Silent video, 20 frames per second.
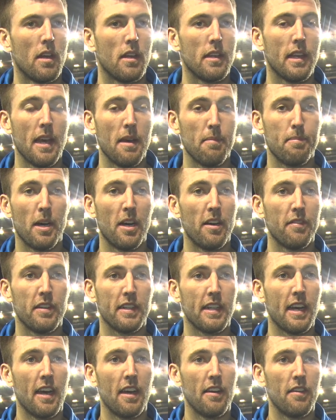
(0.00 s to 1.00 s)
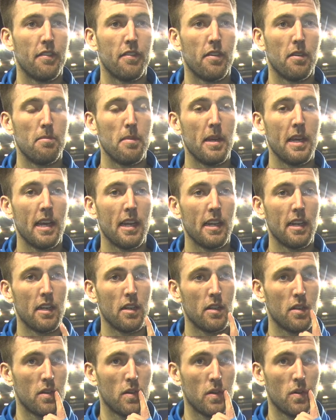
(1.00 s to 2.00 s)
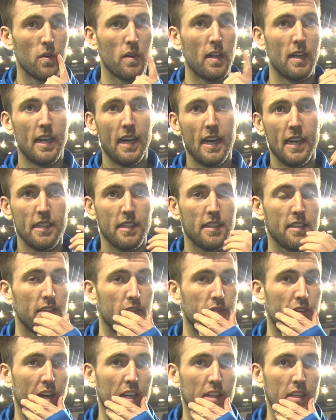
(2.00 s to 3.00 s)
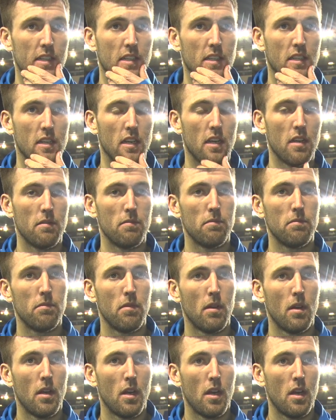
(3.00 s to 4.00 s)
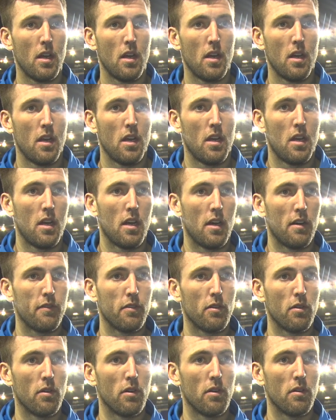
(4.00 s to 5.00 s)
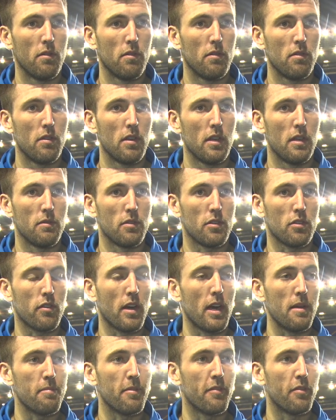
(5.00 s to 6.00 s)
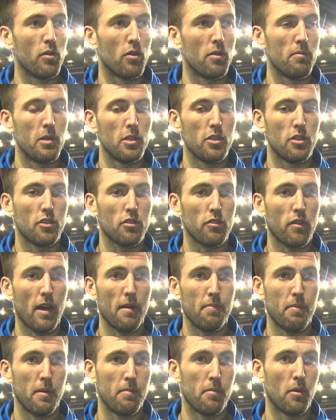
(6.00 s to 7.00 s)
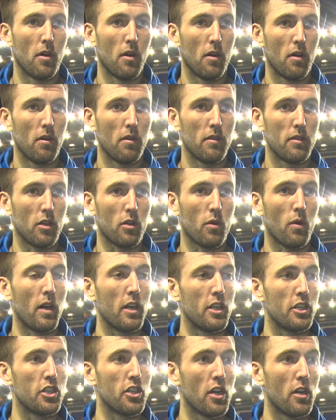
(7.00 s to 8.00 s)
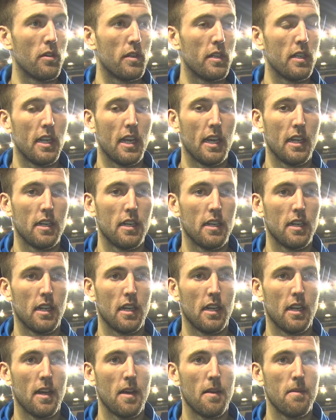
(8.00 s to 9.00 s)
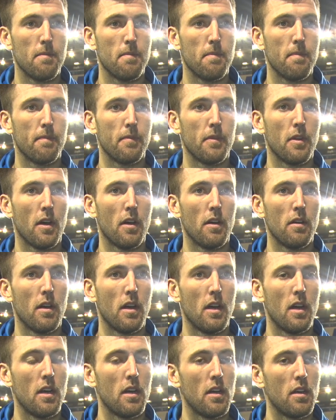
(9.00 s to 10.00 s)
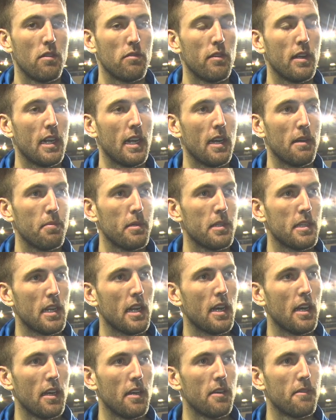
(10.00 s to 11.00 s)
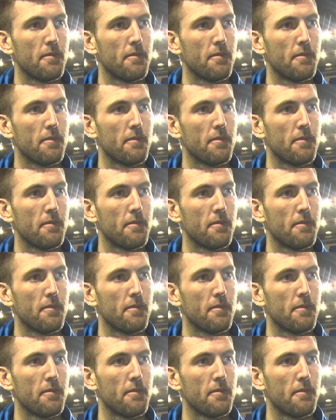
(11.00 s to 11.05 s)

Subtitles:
Yeah, perfect day for me and all the lads, the fans. I thought it was a great performance, scrappy, but the quality showed in the end. And really happy today.